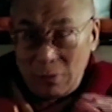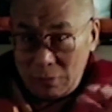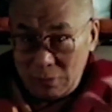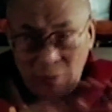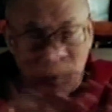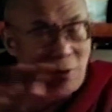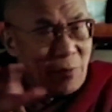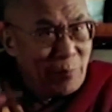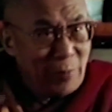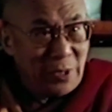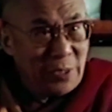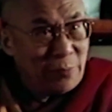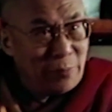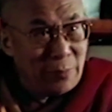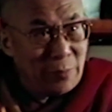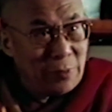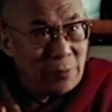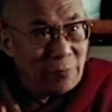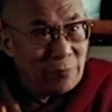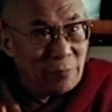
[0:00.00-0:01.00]
or
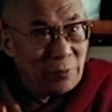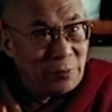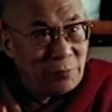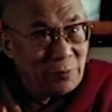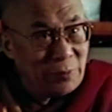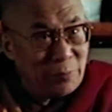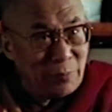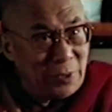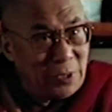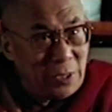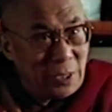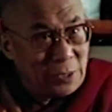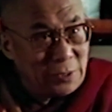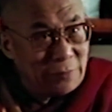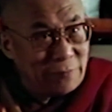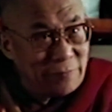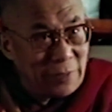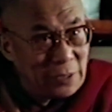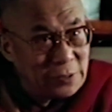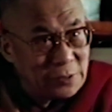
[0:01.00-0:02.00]
with many other